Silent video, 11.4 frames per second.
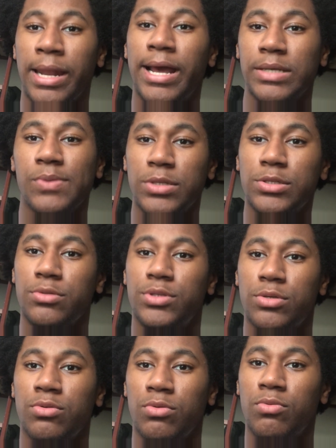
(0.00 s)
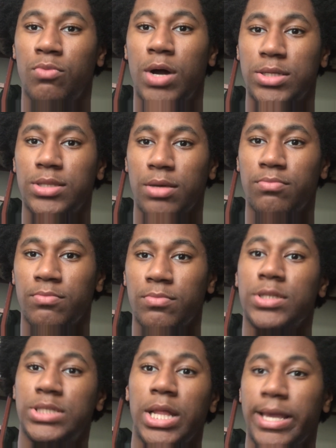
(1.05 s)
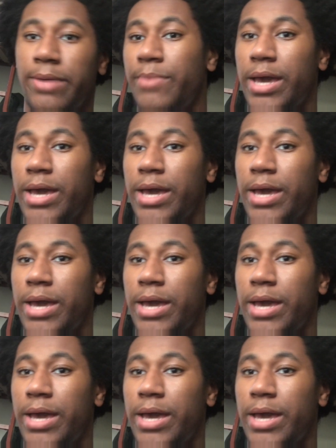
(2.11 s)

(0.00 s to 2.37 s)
and I expect you to watch them until I get